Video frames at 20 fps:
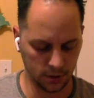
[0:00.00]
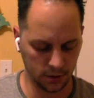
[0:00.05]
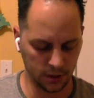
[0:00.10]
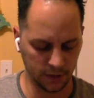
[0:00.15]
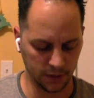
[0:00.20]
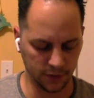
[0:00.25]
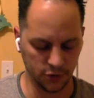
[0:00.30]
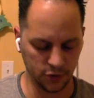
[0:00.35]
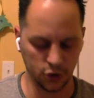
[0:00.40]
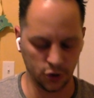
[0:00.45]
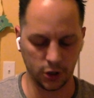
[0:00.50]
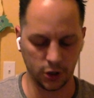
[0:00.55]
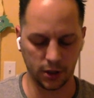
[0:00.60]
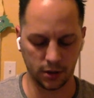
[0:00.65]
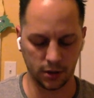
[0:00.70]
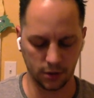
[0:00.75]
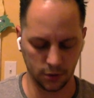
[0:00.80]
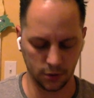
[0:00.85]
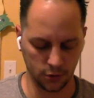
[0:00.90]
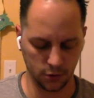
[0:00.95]
I'd have to
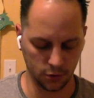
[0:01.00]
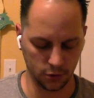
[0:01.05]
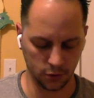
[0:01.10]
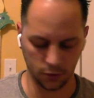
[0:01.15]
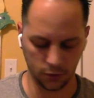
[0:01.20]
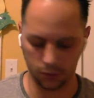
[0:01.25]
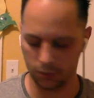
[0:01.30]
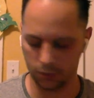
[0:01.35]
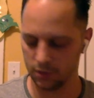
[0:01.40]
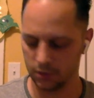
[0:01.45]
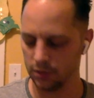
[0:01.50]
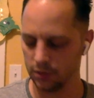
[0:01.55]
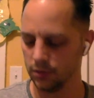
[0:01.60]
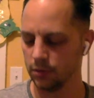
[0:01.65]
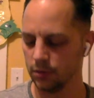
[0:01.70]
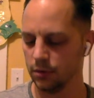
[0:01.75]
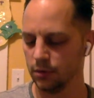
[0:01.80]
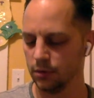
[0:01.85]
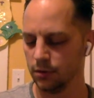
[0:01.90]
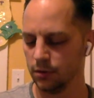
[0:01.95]
check the good old
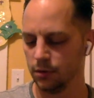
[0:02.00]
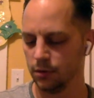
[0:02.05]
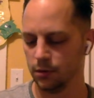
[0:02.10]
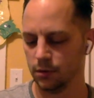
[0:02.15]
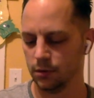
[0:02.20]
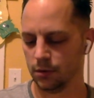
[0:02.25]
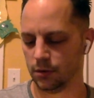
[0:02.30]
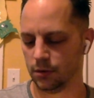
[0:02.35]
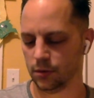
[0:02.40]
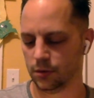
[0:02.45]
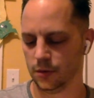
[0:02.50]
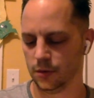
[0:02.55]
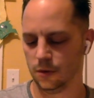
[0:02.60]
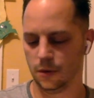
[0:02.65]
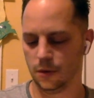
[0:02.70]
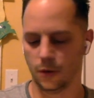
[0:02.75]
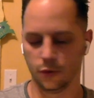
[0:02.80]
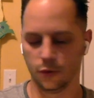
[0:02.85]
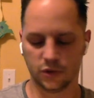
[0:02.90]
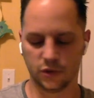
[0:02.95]

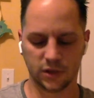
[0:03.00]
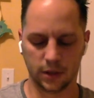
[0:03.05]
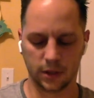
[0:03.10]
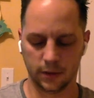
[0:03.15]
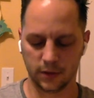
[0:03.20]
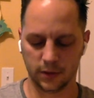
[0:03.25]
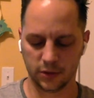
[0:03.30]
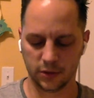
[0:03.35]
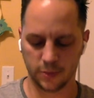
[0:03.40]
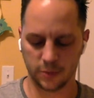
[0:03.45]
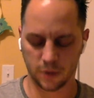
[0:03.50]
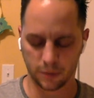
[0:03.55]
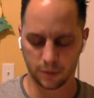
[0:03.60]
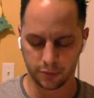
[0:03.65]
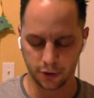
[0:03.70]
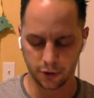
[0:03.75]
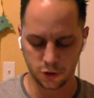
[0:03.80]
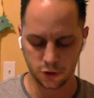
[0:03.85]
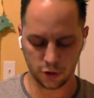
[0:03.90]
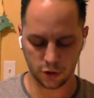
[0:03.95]
notes on this, but
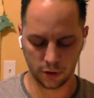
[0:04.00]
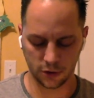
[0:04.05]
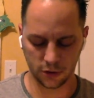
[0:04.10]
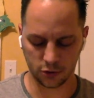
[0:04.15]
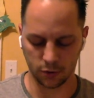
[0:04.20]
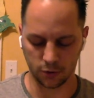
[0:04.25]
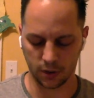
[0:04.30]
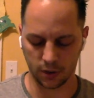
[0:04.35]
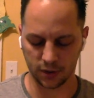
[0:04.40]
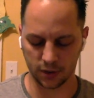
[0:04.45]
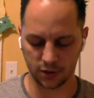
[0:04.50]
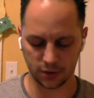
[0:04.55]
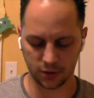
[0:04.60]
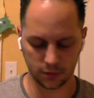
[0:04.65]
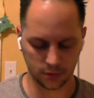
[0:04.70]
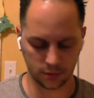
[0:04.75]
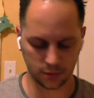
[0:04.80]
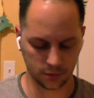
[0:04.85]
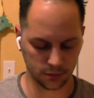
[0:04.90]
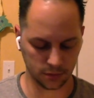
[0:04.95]
I'm pretty sure this
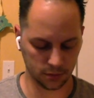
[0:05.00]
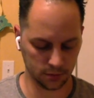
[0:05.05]
was.